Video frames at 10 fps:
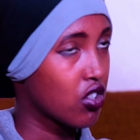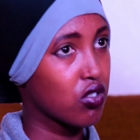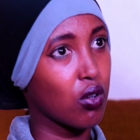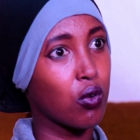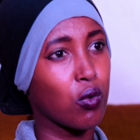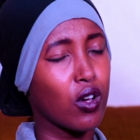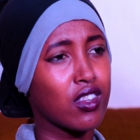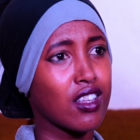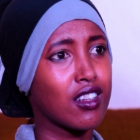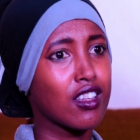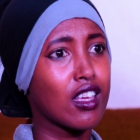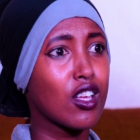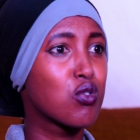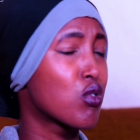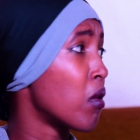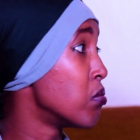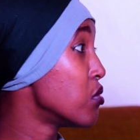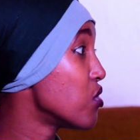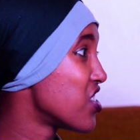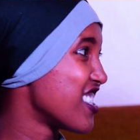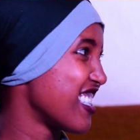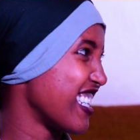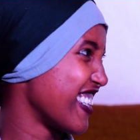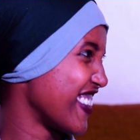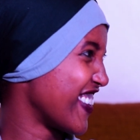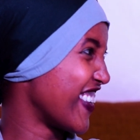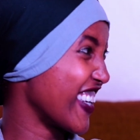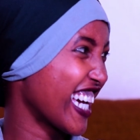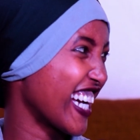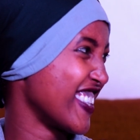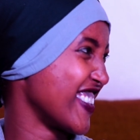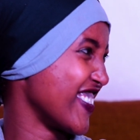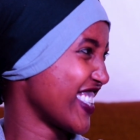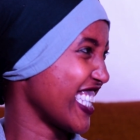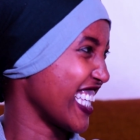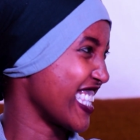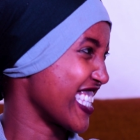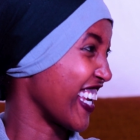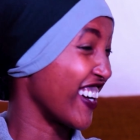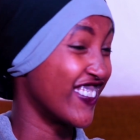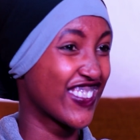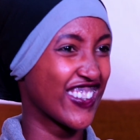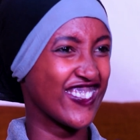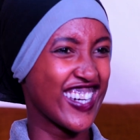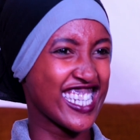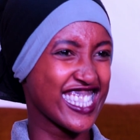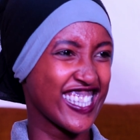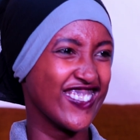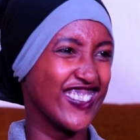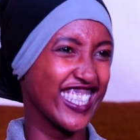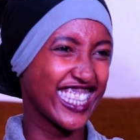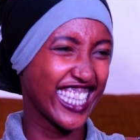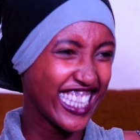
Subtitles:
So, and then kids were bougie, all kinds of kids, and I'm from Marsabit.